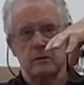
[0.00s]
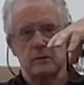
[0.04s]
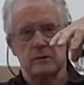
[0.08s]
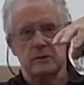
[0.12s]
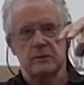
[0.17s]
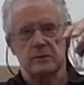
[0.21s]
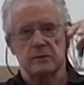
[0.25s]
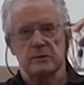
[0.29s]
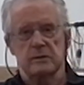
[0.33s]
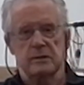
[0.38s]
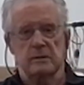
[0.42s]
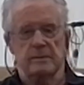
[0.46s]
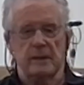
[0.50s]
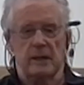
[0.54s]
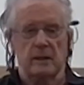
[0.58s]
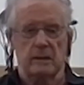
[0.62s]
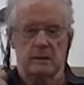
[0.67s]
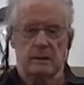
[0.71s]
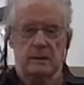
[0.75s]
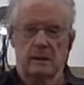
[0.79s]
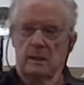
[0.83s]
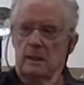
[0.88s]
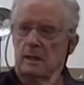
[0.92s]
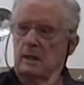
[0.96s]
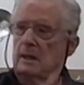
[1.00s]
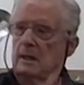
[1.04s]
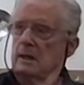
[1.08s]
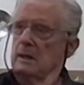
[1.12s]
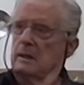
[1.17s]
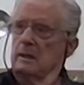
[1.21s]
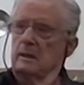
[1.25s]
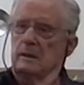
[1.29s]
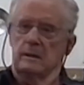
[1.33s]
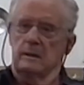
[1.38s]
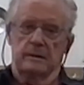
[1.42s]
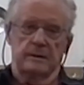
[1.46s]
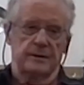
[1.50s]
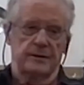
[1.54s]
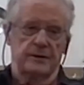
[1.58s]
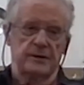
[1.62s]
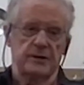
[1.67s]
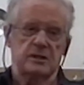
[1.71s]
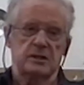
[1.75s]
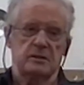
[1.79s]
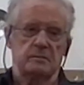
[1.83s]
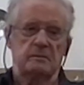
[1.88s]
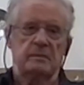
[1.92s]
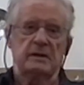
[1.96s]
which was about
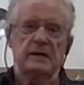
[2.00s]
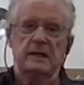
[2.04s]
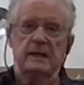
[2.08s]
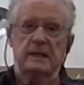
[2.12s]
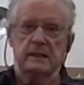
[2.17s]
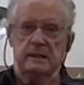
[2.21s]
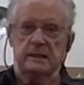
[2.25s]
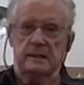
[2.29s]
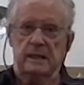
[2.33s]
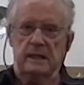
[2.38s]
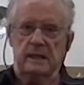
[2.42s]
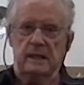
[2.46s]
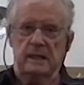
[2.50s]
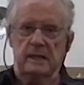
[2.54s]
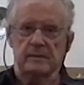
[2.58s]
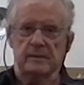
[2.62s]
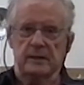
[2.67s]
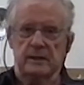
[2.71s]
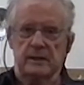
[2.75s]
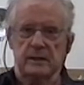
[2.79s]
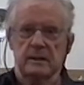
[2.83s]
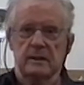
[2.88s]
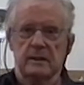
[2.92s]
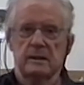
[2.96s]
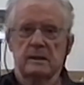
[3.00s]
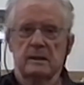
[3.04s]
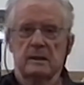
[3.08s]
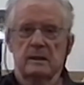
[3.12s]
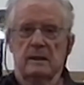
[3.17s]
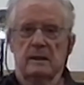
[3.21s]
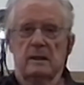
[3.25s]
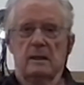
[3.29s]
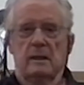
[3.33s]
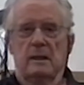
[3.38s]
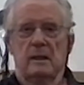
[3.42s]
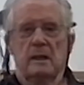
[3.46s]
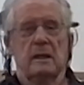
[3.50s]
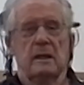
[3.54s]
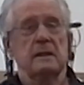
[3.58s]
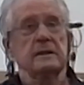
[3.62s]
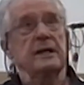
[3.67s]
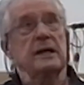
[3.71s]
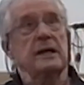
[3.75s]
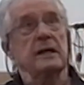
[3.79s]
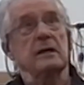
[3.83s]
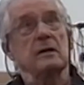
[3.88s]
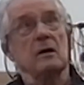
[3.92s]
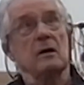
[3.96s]
this big in diameter, and
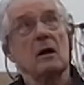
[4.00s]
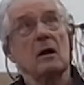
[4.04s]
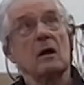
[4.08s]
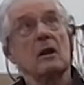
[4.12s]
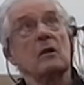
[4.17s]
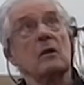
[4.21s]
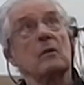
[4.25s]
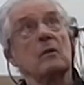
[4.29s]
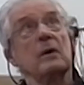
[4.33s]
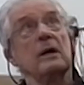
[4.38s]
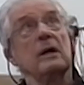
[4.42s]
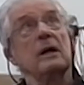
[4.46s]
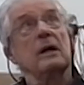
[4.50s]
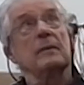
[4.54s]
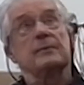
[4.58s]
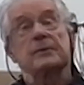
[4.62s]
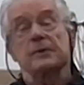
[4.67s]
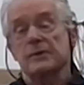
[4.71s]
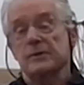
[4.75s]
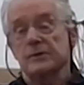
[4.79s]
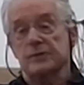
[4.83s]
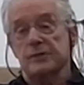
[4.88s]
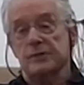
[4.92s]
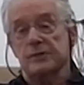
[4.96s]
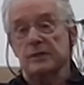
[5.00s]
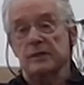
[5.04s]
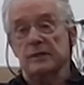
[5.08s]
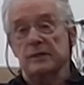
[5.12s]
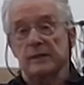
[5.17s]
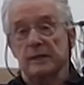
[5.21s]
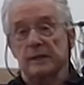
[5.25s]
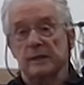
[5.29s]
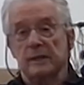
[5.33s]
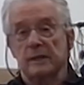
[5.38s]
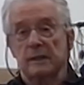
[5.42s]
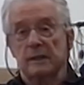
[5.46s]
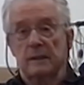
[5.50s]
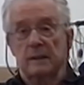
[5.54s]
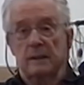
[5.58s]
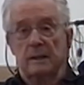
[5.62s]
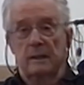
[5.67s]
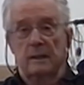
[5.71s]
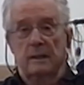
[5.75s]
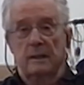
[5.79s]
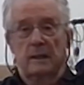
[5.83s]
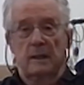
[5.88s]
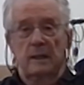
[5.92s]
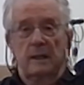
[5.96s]
take it all the way up to the ceiling,
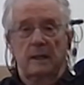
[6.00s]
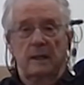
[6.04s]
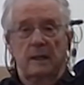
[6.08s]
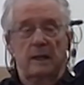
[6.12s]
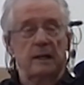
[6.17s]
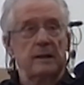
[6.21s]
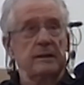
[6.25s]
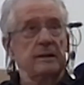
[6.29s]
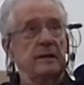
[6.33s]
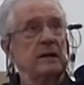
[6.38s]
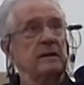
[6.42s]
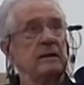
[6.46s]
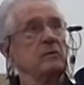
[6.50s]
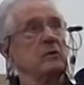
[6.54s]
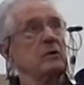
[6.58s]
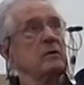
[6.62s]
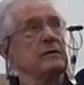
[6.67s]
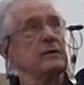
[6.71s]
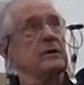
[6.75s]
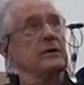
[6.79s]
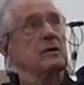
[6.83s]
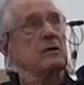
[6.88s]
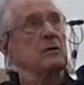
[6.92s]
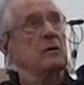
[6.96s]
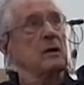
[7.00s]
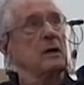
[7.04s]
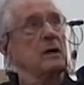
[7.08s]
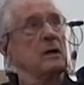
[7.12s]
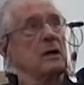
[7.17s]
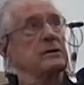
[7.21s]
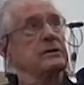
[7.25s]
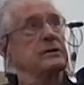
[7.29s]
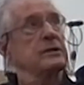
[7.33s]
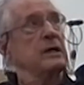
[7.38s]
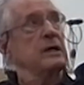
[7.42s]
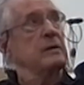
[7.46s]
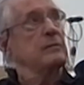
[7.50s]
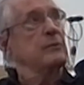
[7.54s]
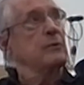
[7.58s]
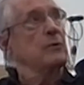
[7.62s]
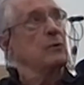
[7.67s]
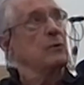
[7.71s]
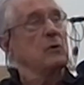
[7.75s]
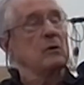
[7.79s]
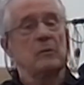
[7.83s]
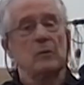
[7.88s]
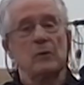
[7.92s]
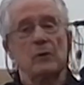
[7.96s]
and then move it across and
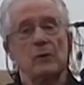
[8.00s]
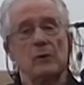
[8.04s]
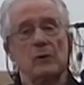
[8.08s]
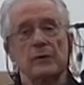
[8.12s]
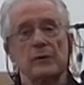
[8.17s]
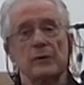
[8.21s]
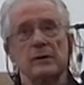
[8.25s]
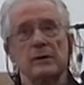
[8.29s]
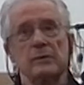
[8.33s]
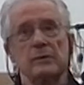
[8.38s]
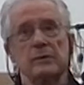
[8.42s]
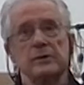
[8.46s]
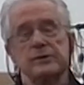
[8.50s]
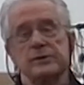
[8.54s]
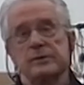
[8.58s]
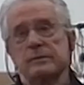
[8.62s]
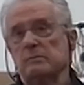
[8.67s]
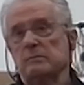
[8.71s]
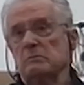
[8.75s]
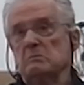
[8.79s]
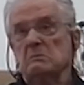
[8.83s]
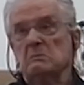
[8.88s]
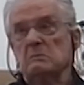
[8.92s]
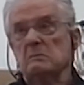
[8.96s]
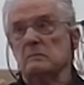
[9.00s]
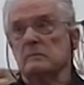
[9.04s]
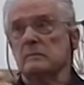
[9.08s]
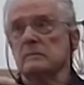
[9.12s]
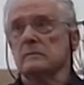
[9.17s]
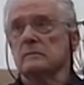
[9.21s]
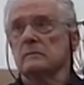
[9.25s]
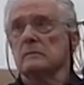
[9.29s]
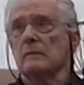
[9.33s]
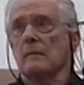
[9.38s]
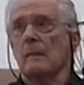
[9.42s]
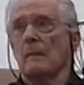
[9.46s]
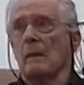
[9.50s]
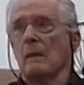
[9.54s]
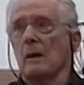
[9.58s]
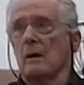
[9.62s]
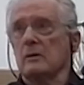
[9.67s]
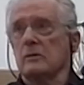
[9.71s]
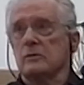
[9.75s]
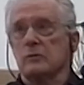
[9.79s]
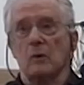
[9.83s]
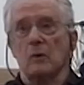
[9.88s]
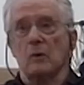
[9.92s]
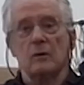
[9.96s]
pour a mold that was
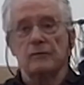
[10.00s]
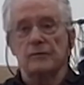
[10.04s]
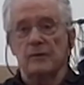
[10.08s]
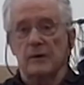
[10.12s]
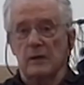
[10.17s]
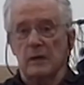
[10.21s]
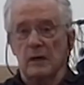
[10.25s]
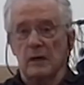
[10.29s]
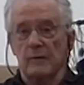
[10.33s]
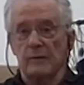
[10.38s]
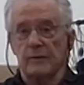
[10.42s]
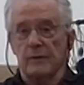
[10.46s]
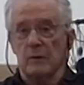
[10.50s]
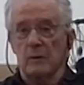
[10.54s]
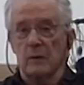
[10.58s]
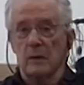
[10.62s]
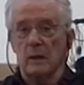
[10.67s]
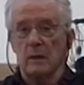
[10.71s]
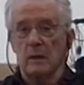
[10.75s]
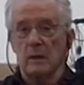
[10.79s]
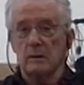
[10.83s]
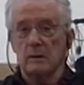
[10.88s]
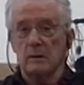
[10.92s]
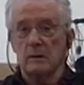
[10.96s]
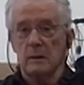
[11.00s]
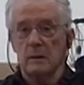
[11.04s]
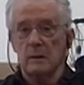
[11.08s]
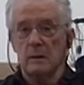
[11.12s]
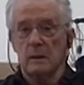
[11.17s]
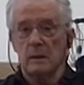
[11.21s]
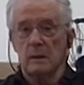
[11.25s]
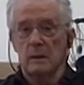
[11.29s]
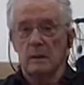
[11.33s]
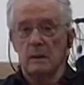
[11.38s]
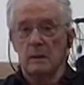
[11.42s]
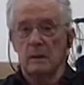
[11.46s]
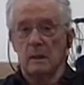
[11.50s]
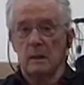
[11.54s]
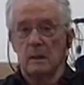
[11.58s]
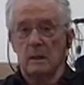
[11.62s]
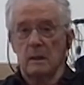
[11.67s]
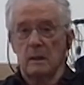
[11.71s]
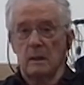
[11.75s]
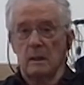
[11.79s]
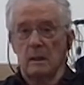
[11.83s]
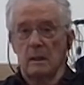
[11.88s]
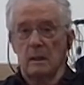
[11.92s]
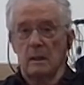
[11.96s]
12 feet off the ground.
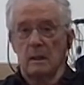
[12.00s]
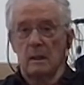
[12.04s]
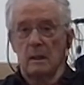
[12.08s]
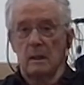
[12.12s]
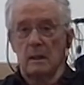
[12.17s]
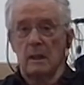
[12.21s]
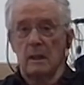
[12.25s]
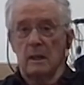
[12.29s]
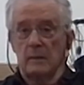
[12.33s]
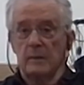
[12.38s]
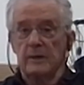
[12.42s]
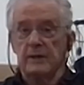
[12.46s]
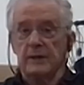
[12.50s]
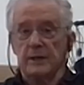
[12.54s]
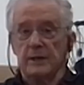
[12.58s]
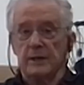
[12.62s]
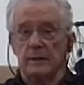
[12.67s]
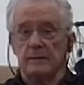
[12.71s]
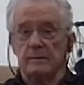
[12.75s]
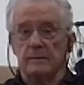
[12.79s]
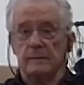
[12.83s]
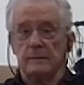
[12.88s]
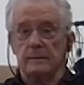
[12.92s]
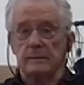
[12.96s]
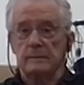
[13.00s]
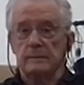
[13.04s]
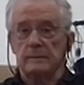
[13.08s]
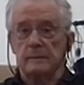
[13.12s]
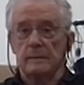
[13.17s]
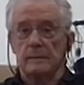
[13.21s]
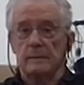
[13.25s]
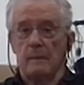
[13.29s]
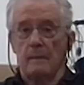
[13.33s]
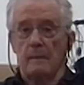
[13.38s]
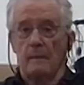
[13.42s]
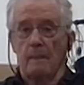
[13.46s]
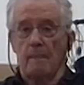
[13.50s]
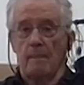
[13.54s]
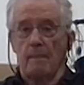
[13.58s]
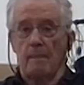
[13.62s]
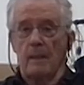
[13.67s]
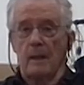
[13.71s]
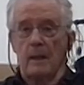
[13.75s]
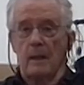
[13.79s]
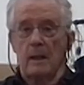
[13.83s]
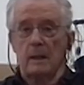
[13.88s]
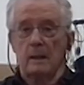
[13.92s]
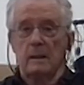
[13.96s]
And we did.
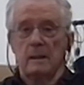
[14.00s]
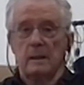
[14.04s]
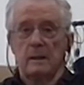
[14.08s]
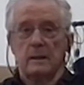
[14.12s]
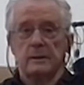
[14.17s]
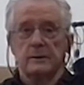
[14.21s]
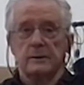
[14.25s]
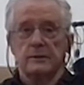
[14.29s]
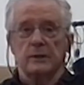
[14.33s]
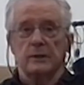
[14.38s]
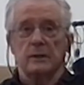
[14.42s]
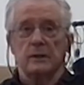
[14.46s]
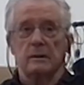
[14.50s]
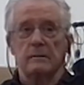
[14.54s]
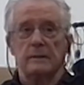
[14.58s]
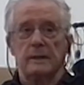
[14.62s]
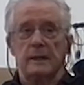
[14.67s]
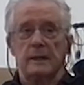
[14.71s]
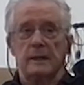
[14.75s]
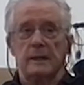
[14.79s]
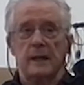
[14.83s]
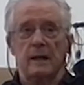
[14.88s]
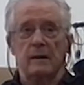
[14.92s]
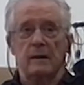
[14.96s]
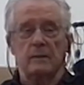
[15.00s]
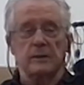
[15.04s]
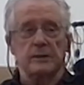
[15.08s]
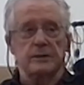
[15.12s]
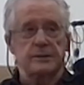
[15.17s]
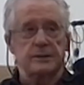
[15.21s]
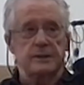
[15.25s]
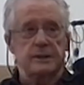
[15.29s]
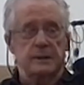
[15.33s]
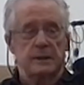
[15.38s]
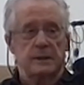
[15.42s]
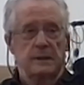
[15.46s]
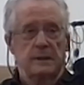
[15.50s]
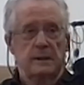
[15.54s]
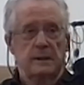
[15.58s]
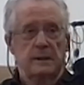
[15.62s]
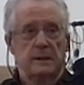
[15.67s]
So, I mean, that was